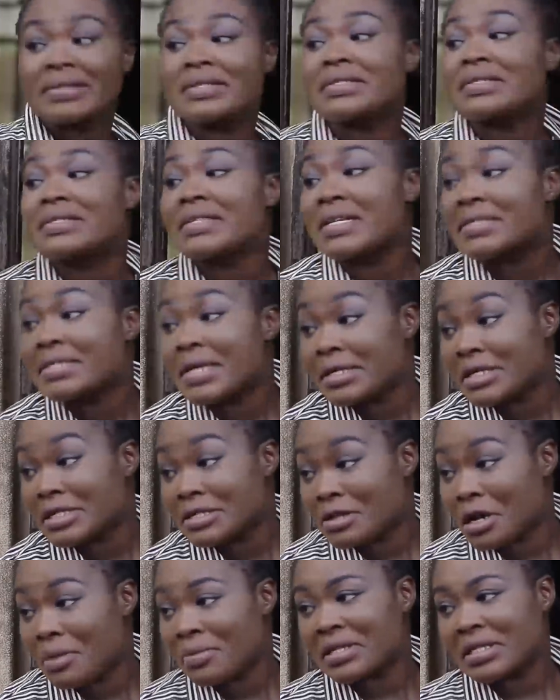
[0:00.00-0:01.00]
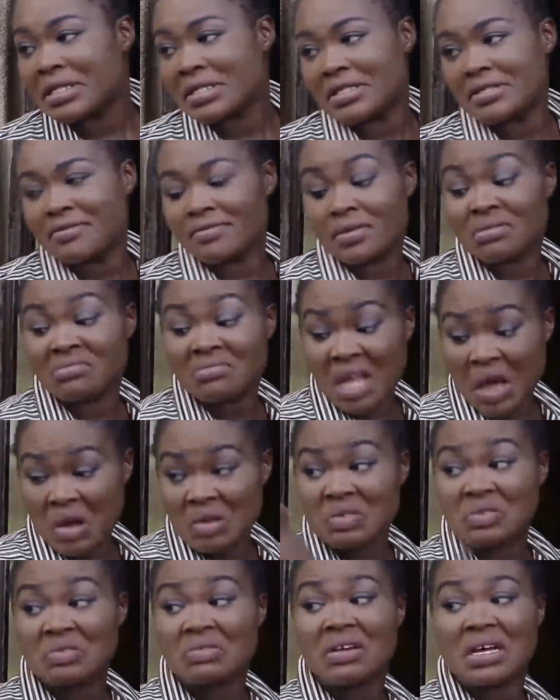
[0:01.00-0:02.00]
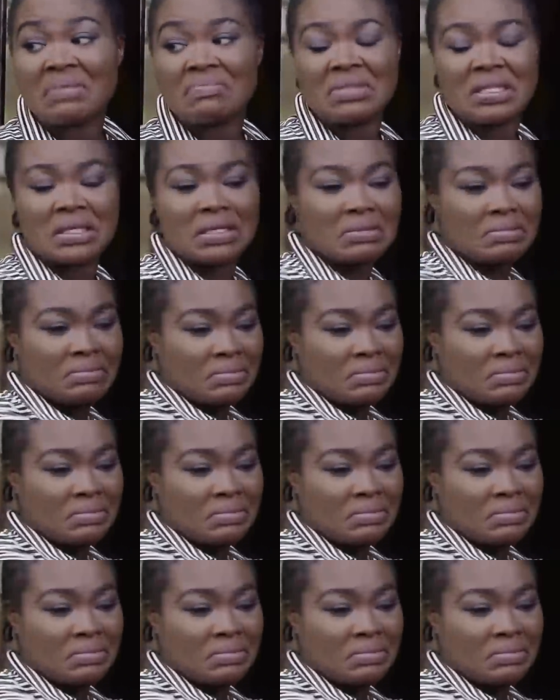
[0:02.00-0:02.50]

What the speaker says: The sister said he's coming this evening. I'll soon go and meet